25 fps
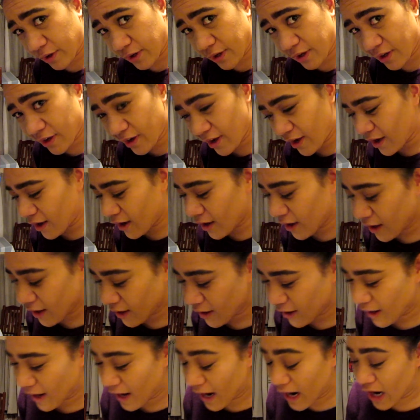we
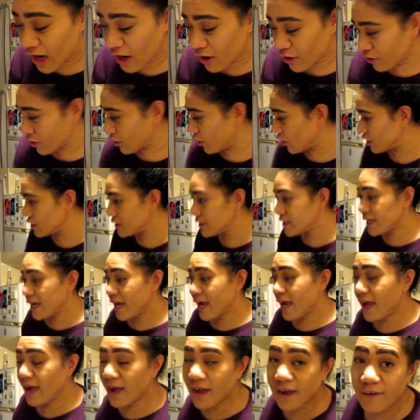are going to
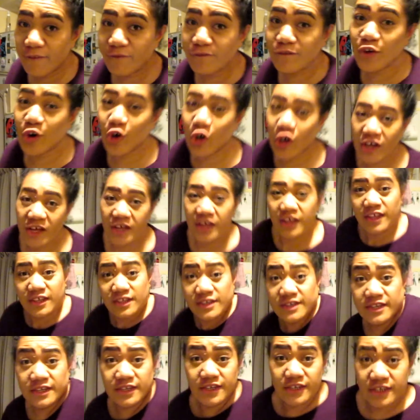have for
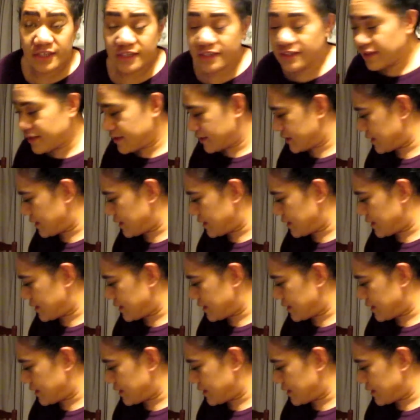dinner